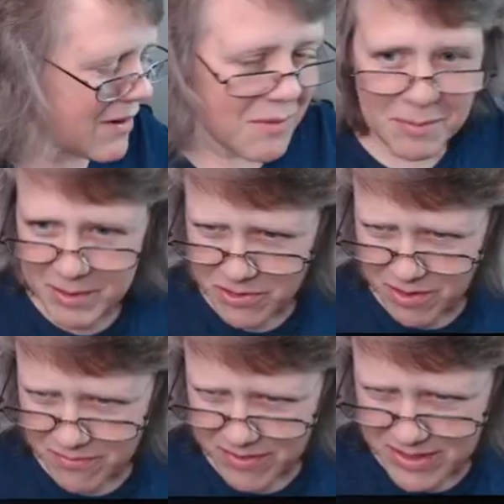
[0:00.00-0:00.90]
I want to make sure
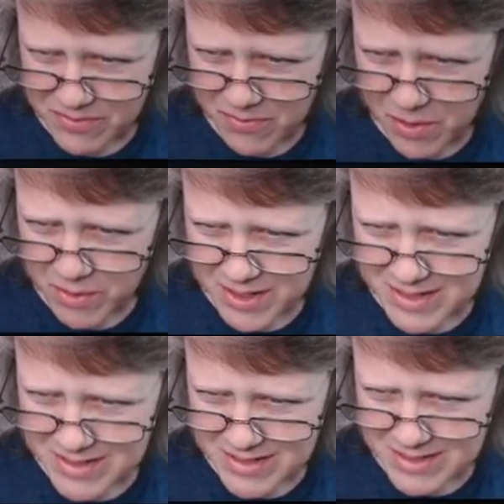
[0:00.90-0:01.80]
I fix
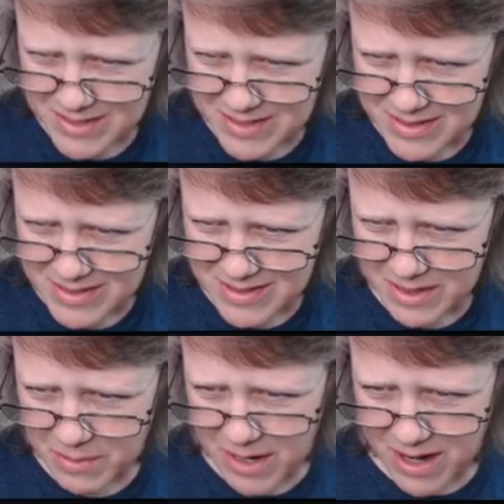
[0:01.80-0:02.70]
focus.
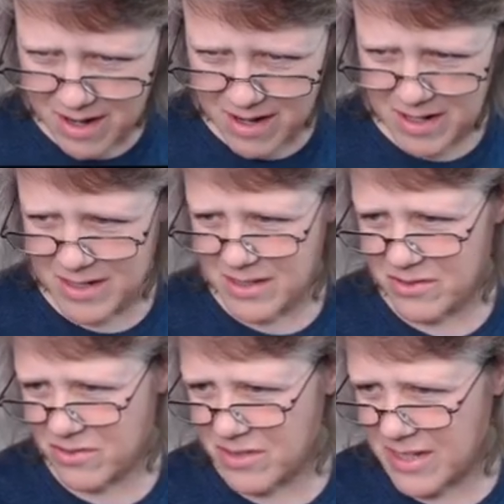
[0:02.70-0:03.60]
There we are. That
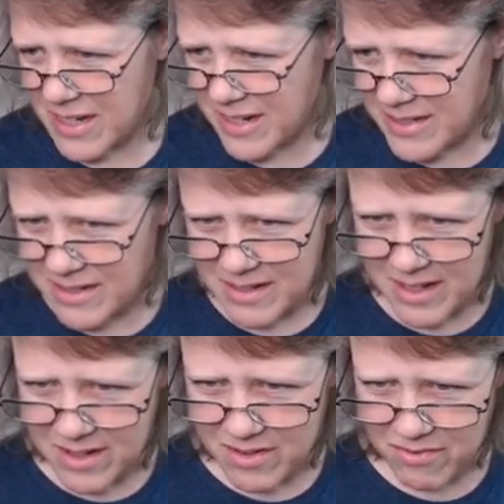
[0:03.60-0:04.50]
shall stay nice and
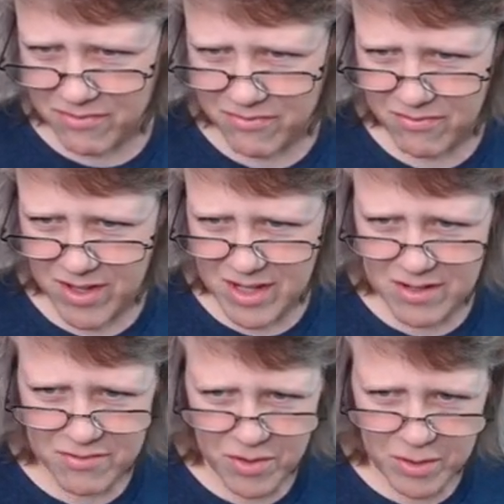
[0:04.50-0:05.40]
in in
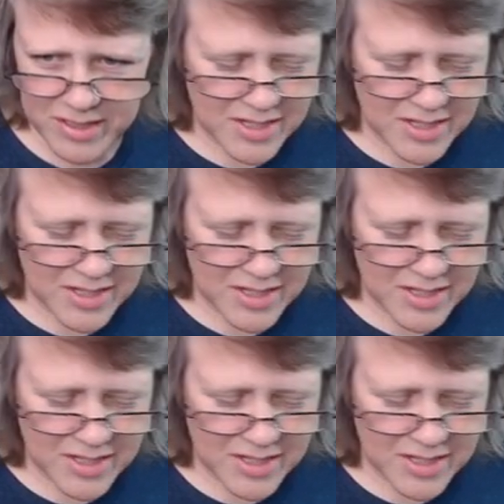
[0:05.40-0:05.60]
focus.